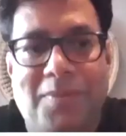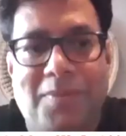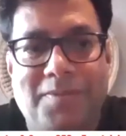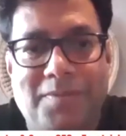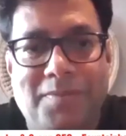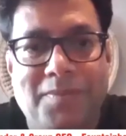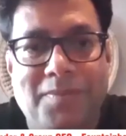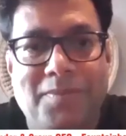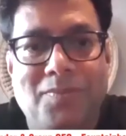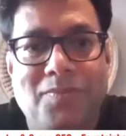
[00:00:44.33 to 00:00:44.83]

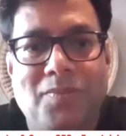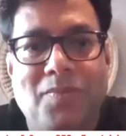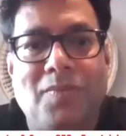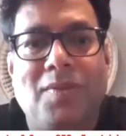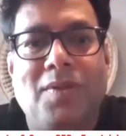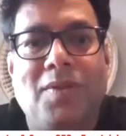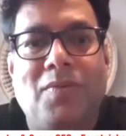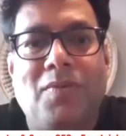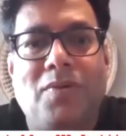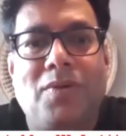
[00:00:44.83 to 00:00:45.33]
believe, you know, I
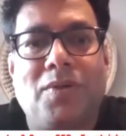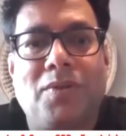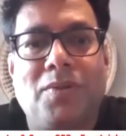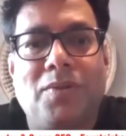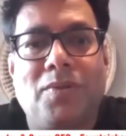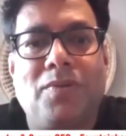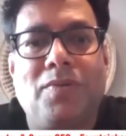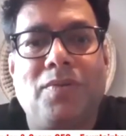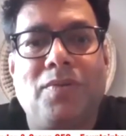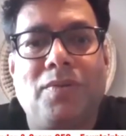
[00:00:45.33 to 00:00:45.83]
want to
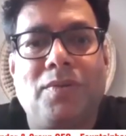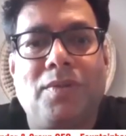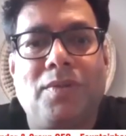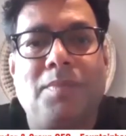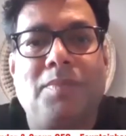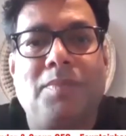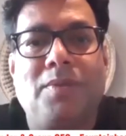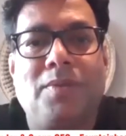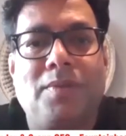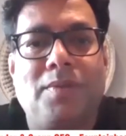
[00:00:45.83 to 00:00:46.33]
quickly do it.
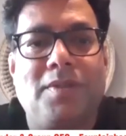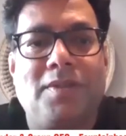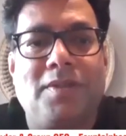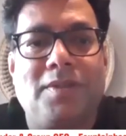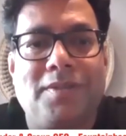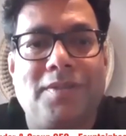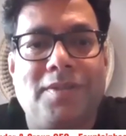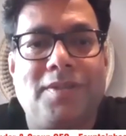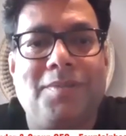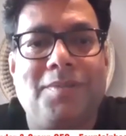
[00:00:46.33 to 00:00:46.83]
I normally call it